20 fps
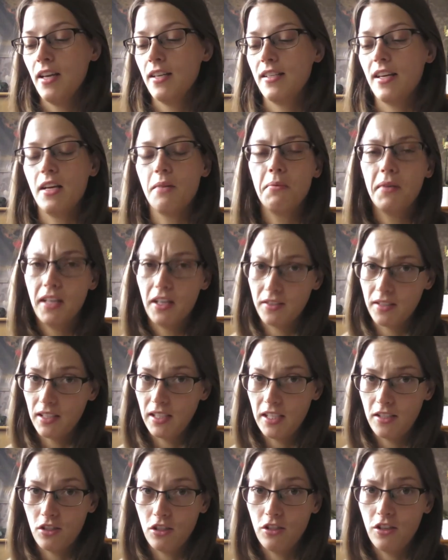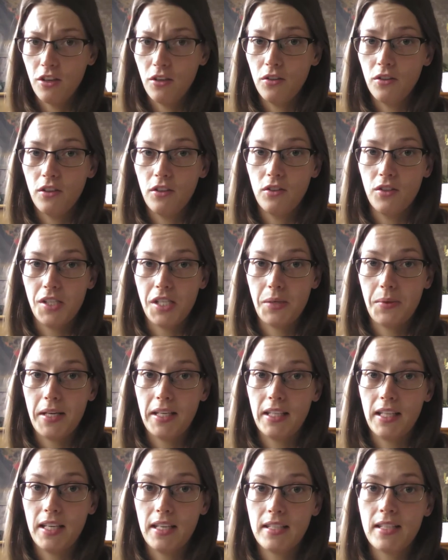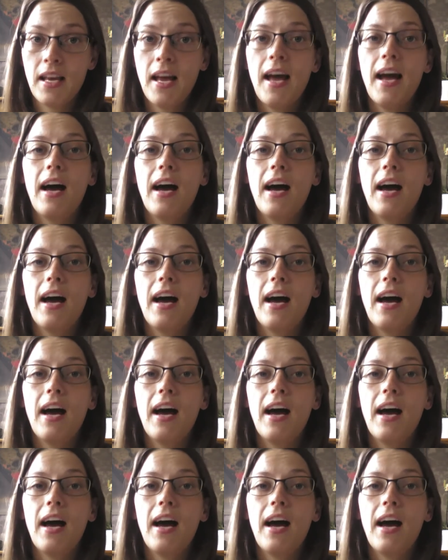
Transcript: Is there anybody else that needs to know that you're doing this?